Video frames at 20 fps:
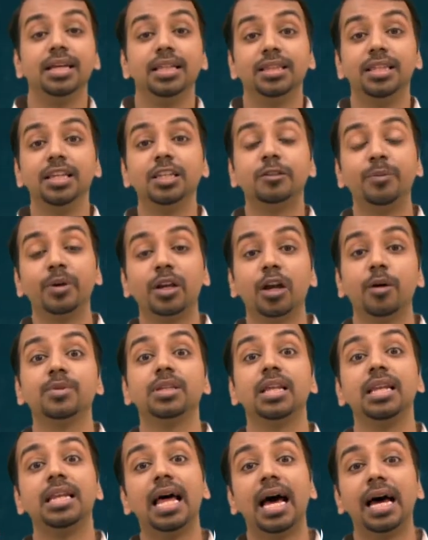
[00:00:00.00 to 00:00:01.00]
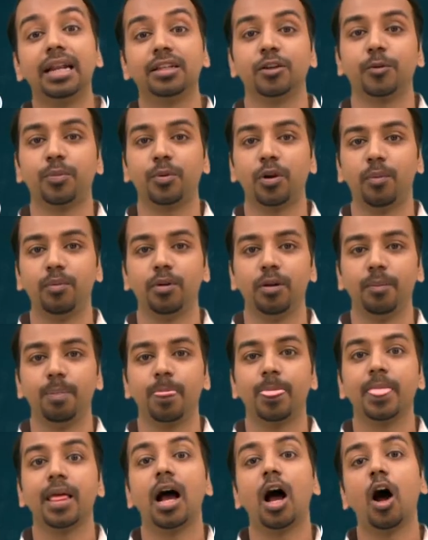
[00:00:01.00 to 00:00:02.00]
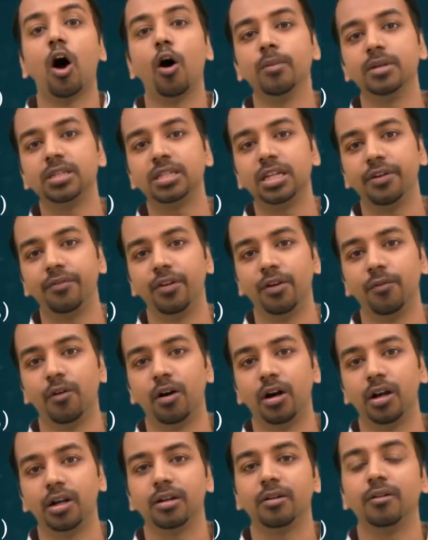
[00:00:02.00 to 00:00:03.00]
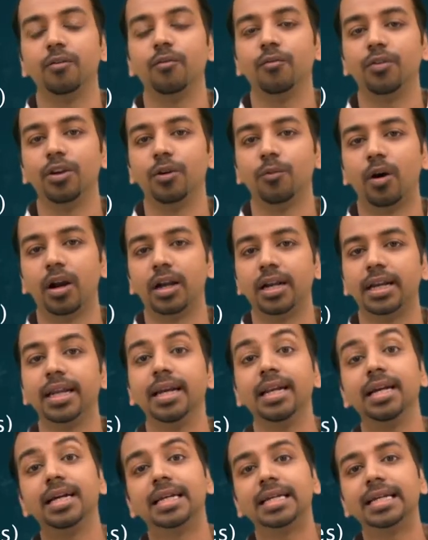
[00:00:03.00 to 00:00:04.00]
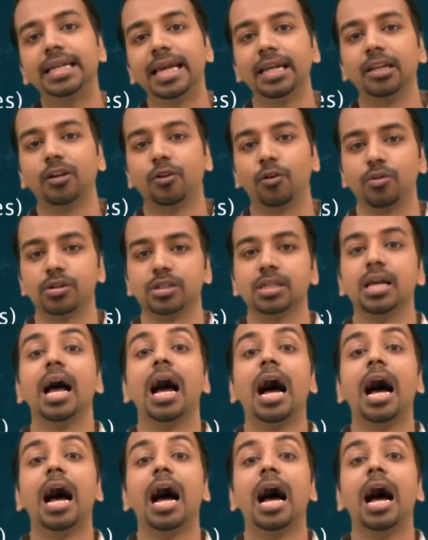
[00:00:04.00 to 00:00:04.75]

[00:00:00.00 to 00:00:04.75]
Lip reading: This becomes a larger problem. How much did we want? We wanted 10 crores.